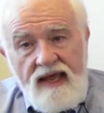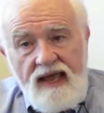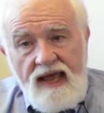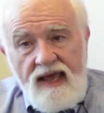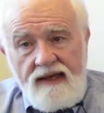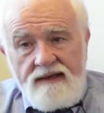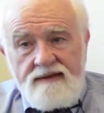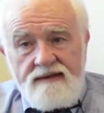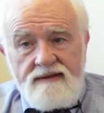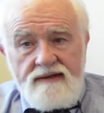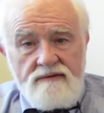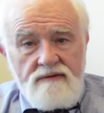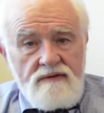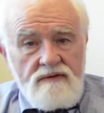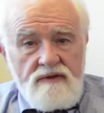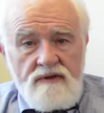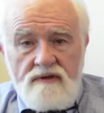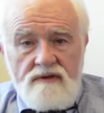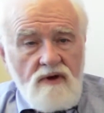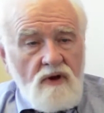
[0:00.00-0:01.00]
And
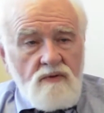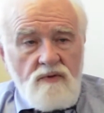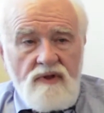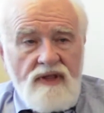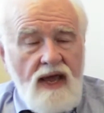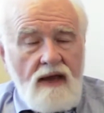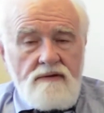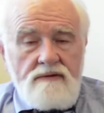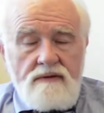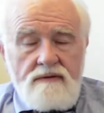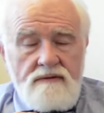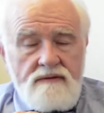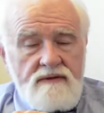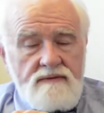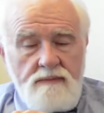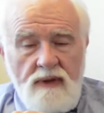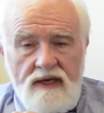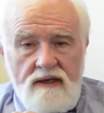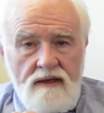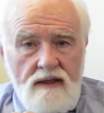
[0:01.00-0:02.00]
without
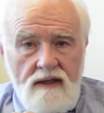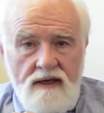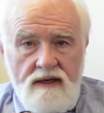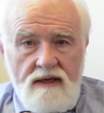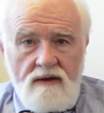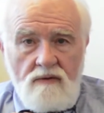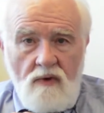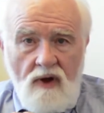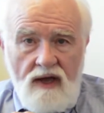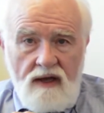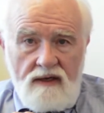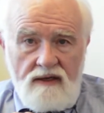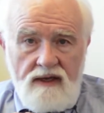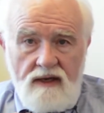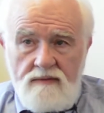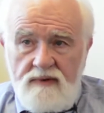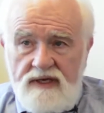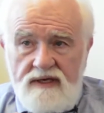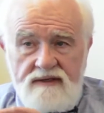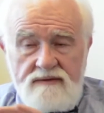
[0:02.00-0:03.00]
speculating wildly,
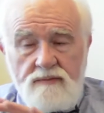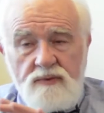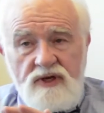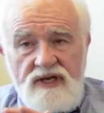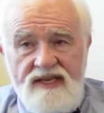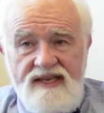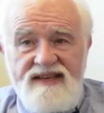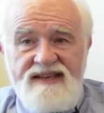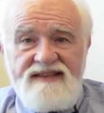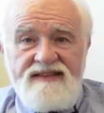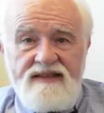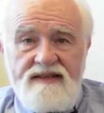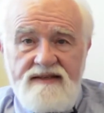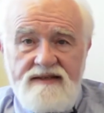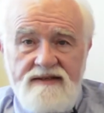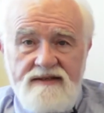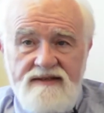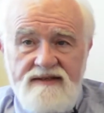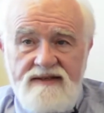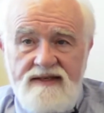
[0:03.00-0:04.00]
it's pretty easy
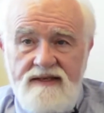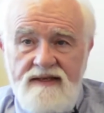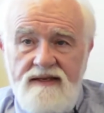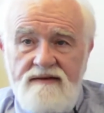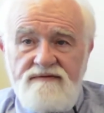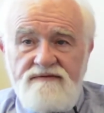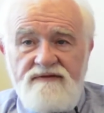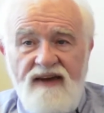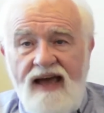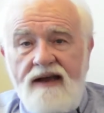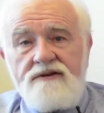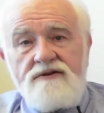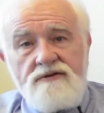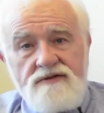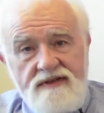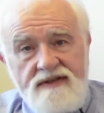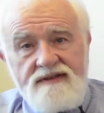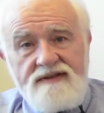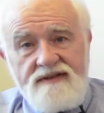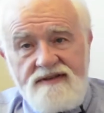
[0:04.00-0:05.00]
to see
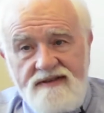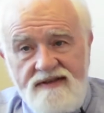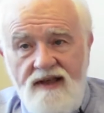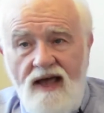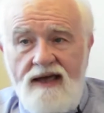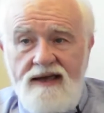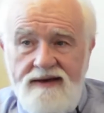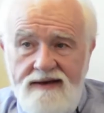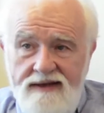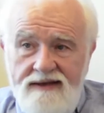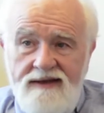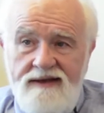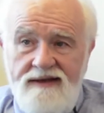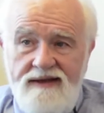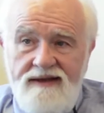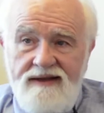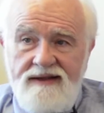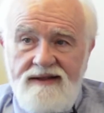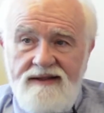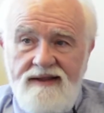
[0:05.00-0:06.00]
factors in society
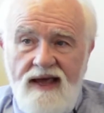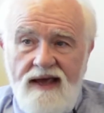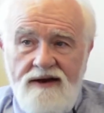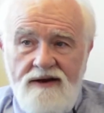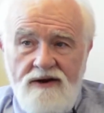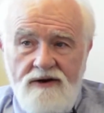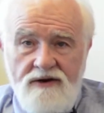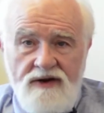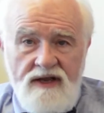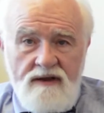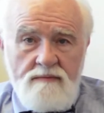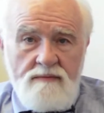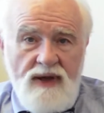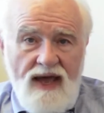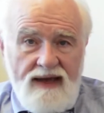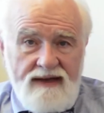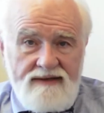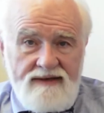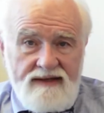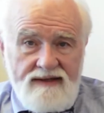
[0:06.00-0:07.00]
that are
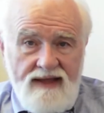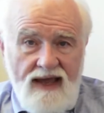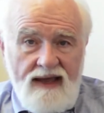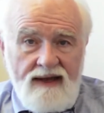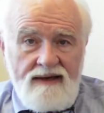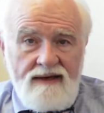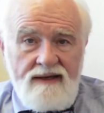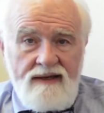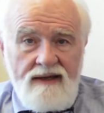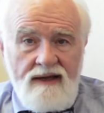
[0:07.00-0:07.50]
impacting that.